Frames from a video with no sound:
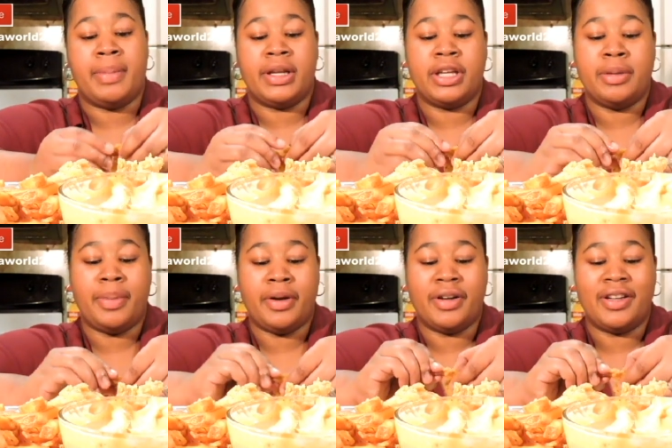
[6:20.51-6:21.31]
to get
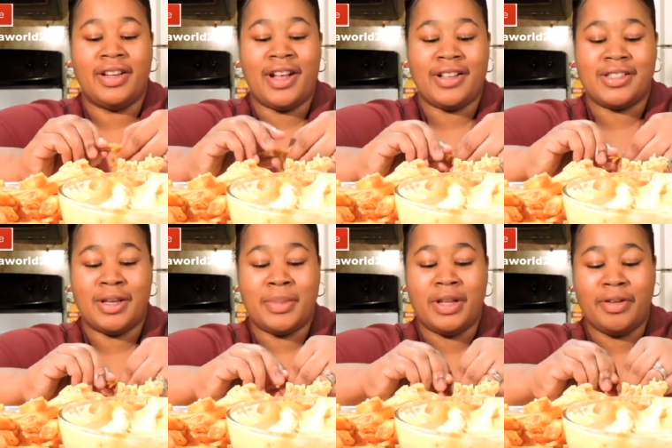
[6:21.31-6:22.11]
burned again. Y'all
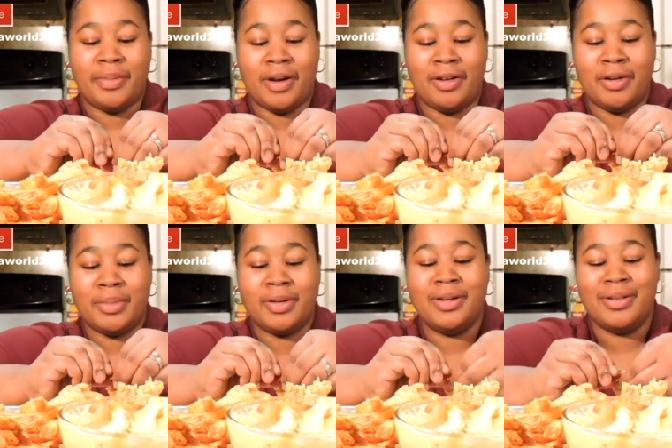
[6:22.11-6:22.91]
seen me lift my
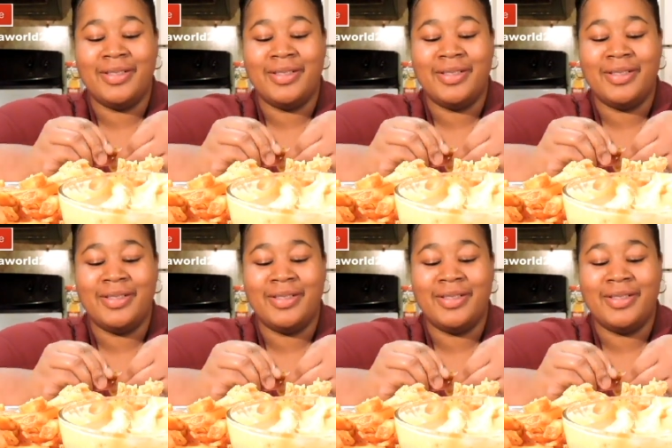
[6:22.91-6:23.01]
arm up.